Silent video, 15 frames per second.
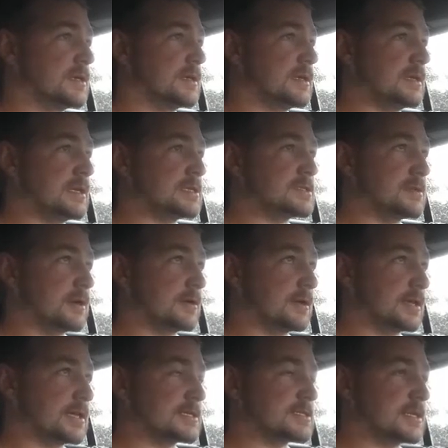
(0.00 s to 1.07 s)
and it's not
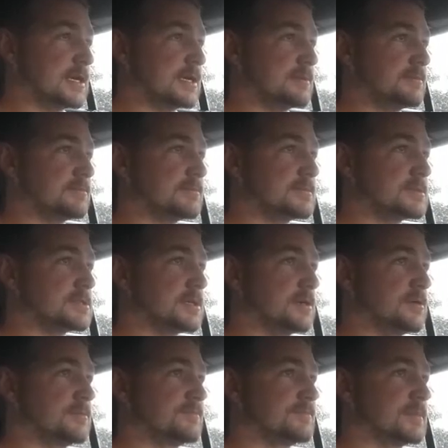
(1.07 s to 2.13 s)
all exciting.
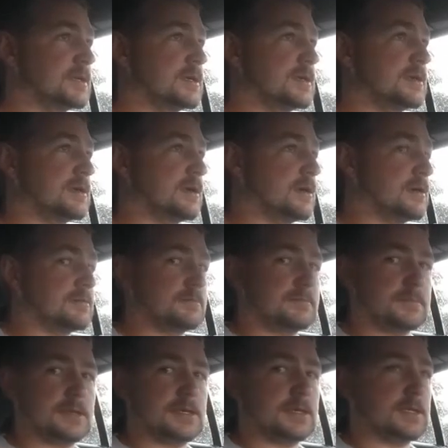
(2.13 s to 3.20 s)
So uh,
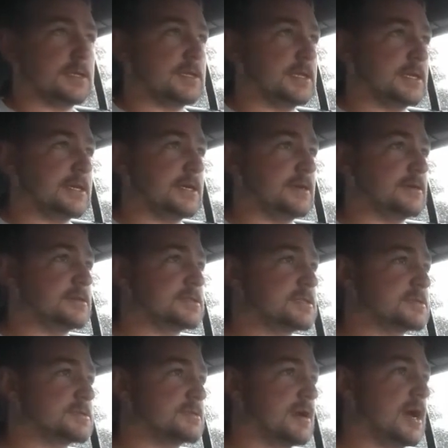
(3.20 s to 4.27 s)
click here to
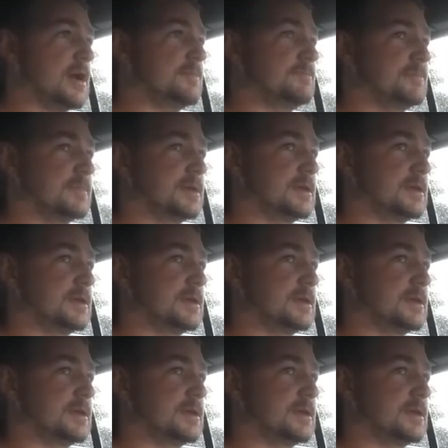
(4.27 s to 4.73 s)
subscribe